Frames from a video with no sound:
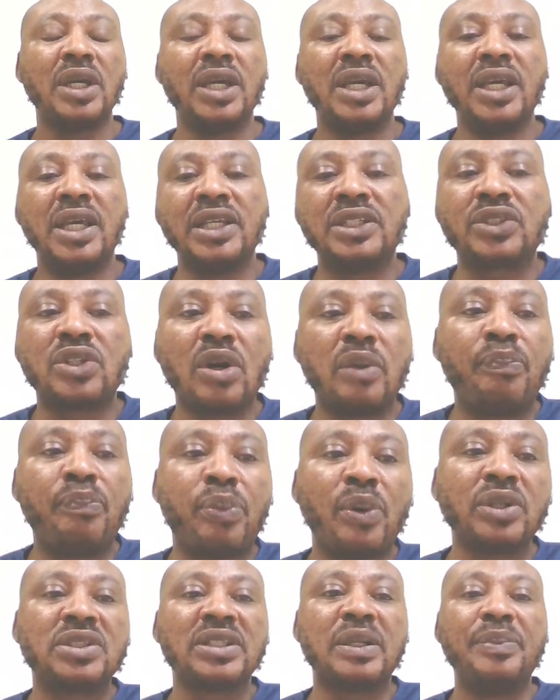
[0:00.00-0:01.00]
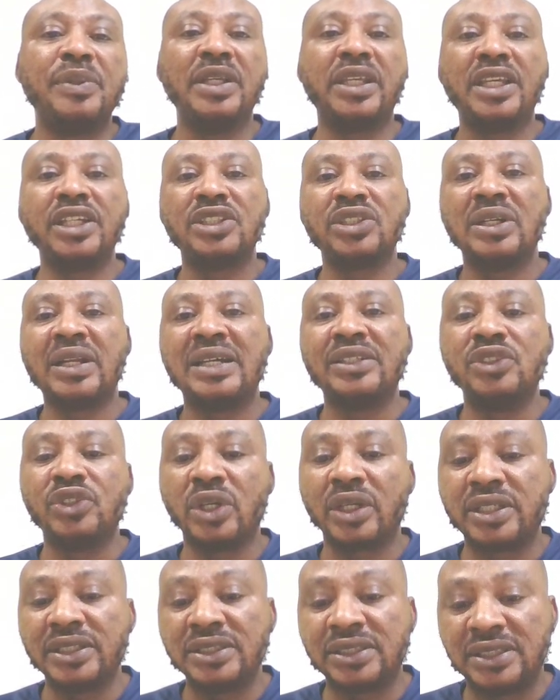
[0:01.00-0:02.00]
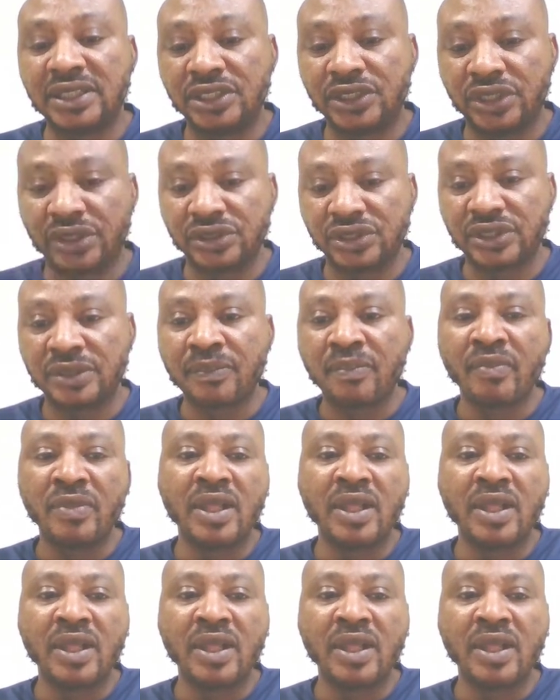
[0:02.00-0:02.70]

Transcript: it's called port replication and docking stations.